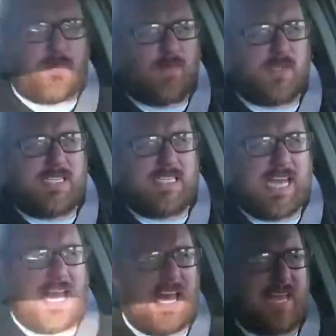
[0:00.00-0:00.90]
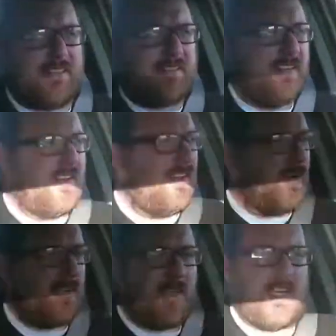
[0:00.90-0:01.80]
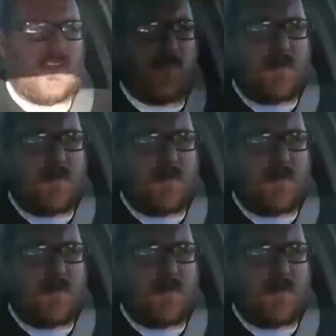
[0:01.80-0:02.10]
before she dies or something else